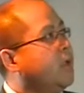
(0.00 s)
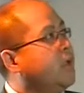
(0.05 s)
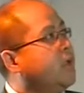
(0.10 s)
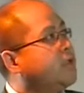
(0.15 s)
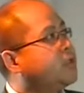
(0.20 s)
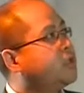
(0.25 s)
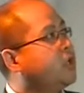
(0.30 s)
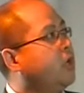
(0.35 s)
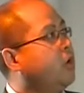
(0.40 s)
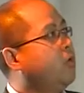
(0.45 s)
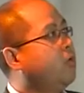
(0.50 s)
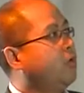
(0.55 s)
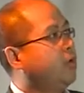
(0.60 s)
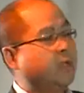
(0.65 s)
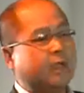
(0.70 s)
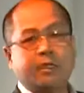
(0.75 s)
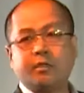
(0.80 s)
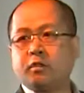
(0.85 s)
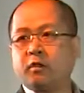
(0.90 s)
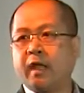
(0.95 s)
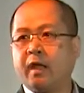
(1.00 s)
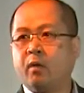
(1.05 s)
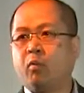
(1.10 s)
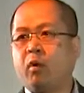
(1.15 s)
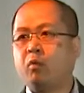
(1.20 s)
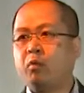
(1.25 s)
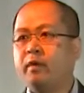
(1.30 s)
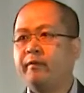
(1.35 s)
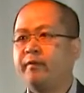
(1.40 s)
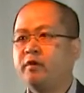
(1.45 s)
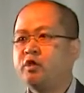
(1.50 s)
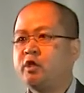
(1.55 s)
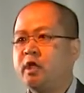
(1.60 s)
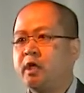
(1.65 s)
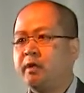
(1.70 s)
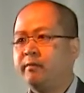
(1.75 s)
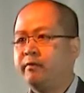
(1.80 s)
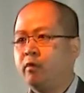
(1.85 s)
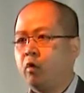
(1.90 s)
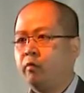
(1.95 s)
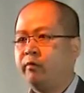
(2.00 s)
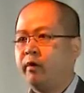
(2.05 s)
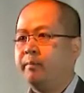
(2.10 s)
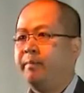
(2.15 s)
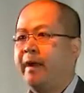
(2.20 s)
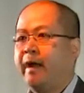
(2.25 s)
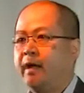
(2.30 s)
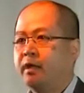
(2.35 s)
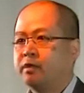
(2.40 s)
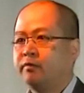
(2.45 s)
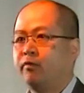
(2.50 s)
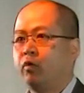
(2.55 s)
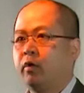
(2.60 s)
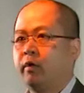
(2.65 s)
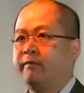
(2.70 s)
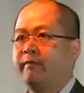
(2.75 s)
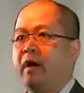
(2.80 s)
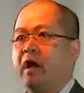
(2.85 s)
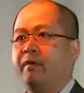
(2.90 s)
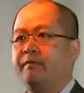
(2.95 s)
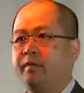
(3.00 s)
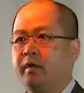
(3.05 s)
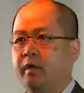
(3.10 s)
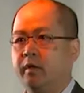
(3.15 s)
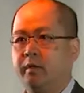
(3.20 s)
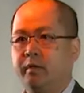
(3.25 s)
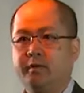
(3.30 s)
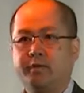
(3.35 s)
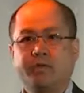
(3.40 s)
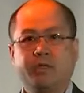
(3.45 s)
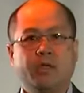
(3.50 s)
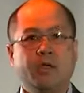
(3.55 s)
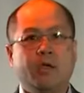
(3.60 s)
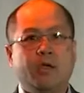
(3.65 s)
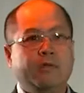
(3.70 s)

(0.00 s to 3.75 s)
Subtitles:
So let's look at what we've achieved over the past 4 to 5 years.